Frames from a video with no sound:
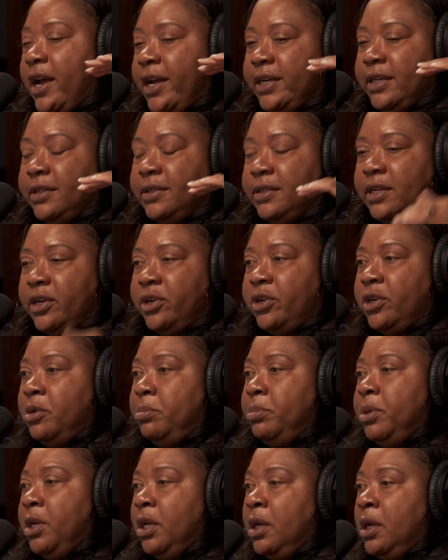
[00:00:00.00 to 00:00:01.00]
consider to
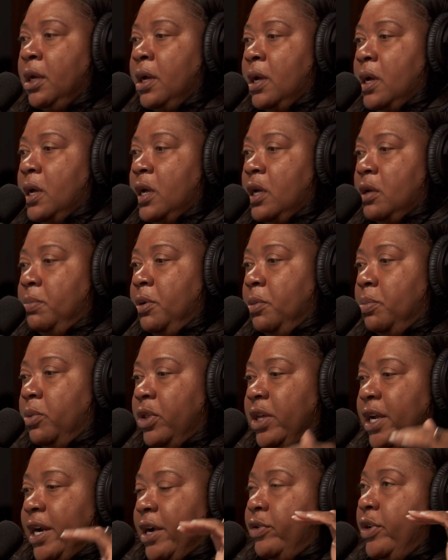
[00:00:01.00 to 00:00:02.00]
be people
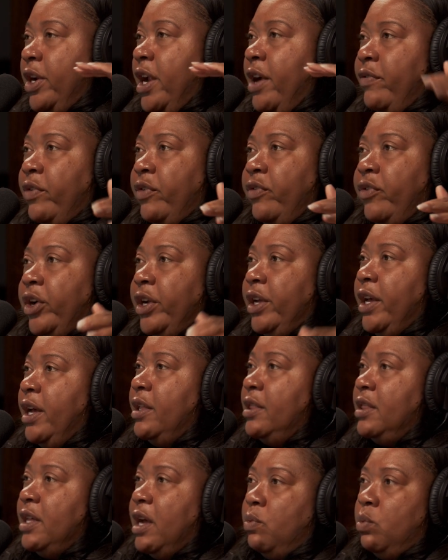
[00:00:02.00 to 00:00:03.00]
that I'll never
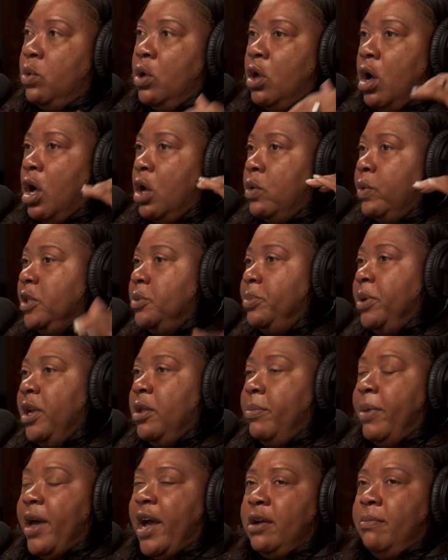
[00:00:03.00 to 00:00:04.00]
forget, that will always be in
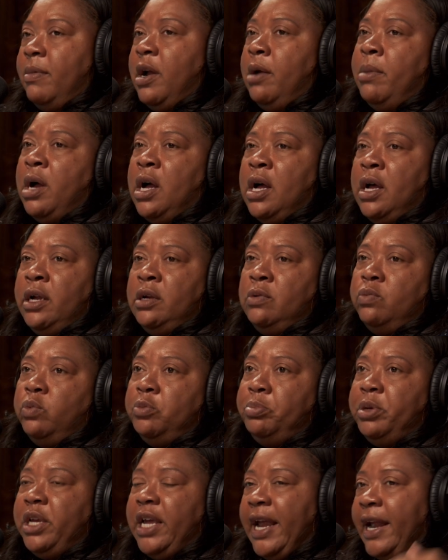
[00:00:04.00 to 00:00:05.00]
the back of my mind,
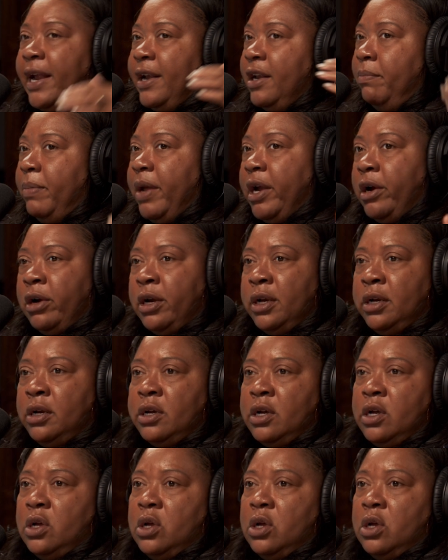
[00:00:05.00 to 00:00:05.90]
would be Andy Barron,